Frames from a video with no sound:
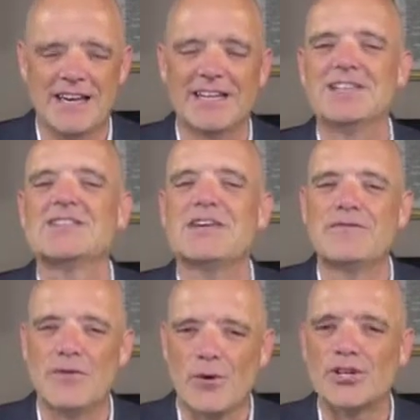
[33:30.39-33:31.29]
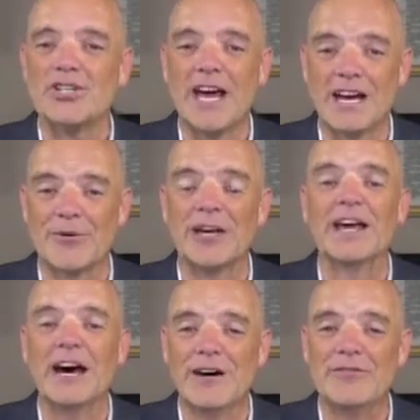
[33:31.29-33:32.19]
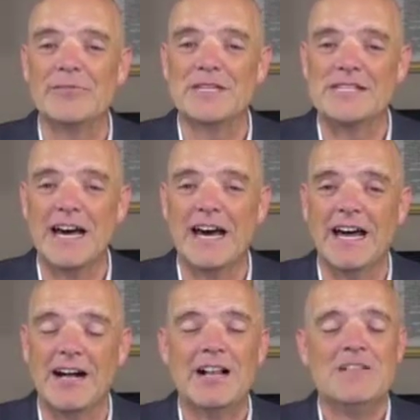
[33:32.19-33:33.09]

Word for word: It is a foreshadowing of the Messiah.